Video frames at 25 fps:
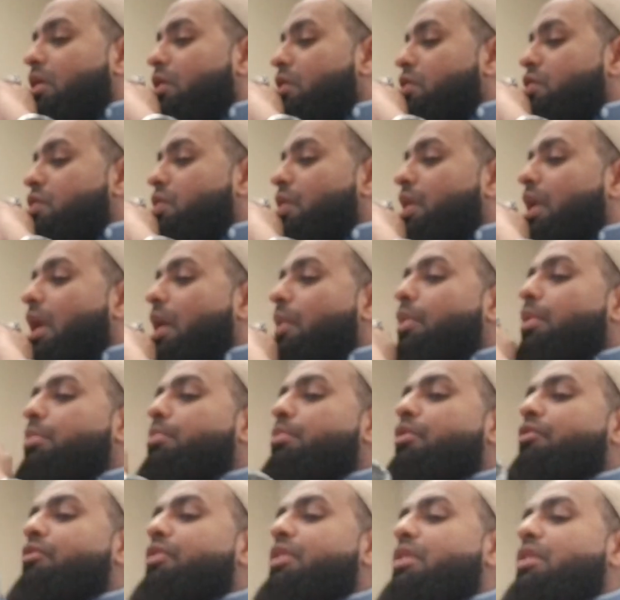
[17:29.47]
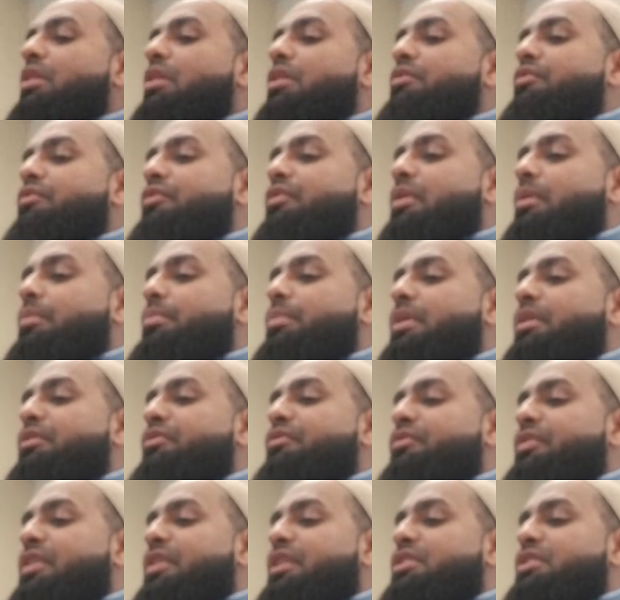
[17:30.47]
So now we're moving on from the
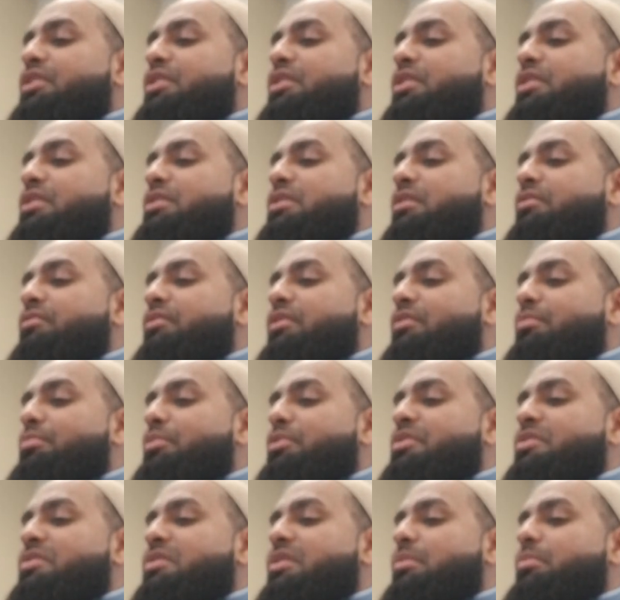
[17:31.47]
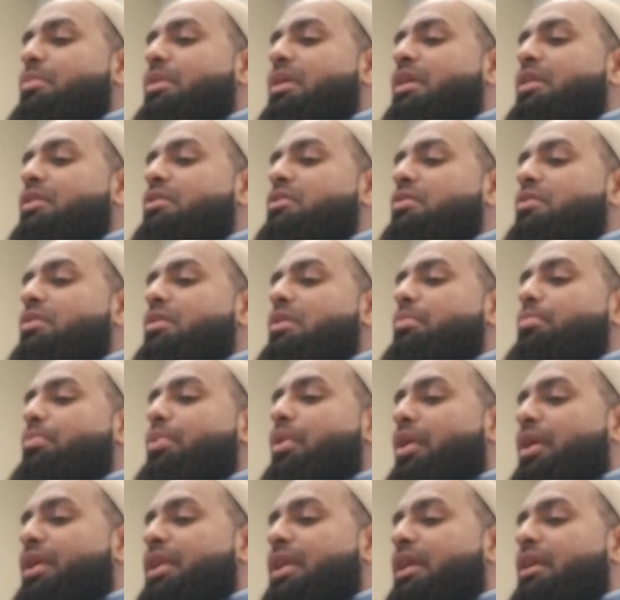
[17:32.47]
features of a Muslimah to the
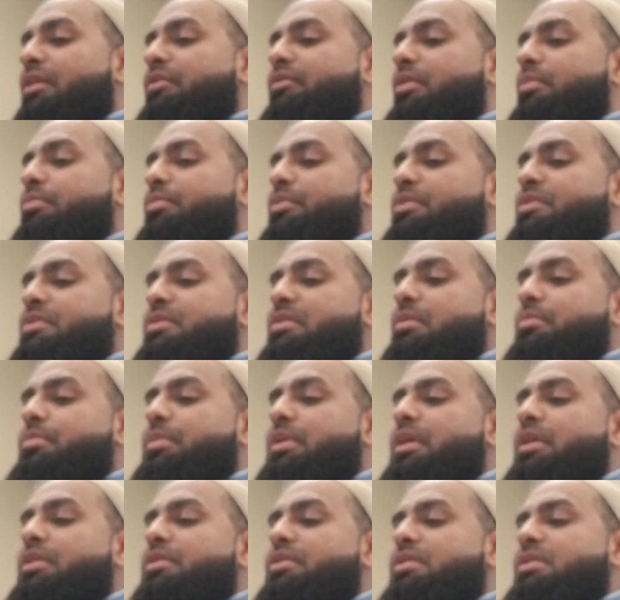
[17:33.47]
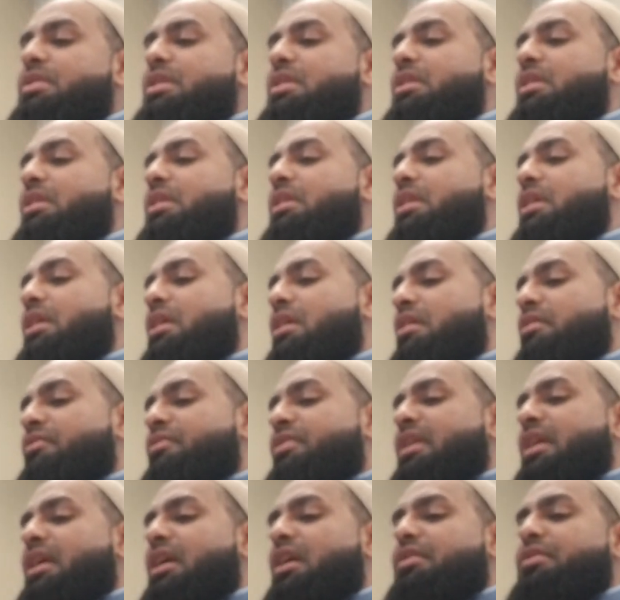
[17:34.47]
body of a Muslimah to taking care of
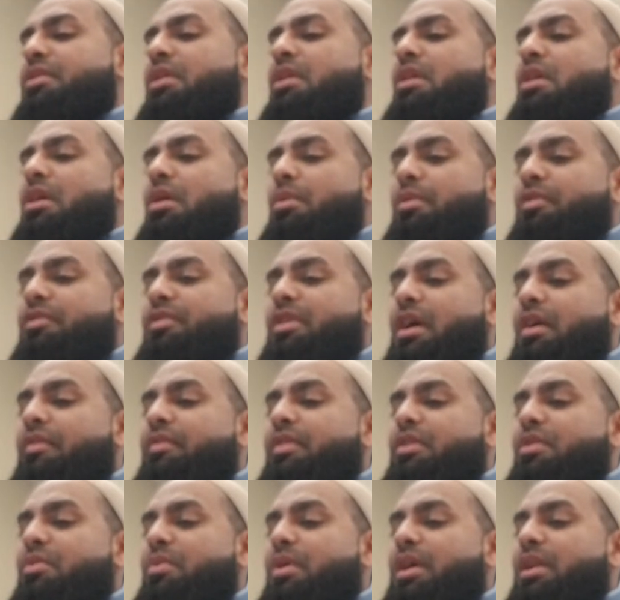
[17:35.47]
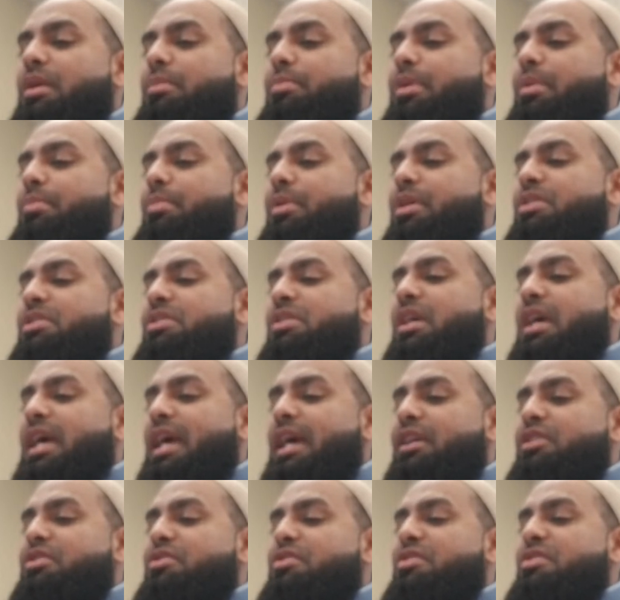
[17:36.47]
the health. We've covered quite a bit, mashallah,
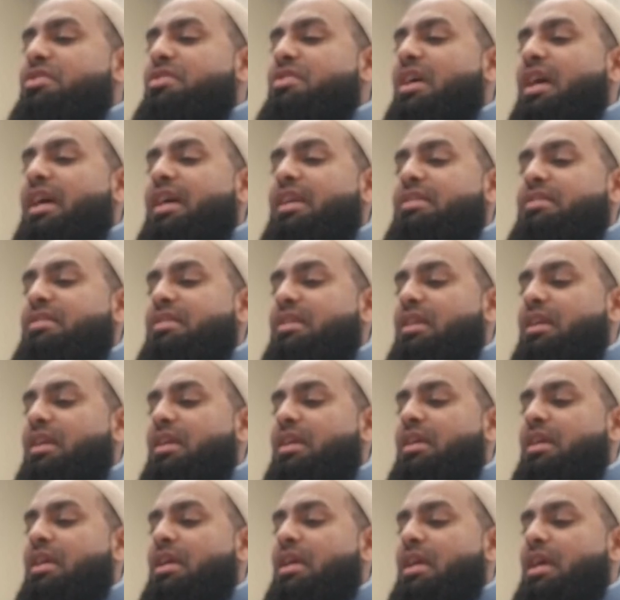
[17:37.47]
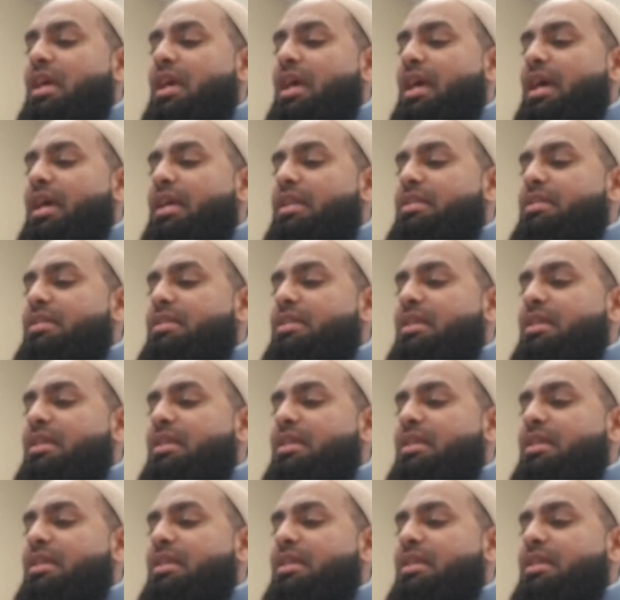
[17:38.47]
exercising and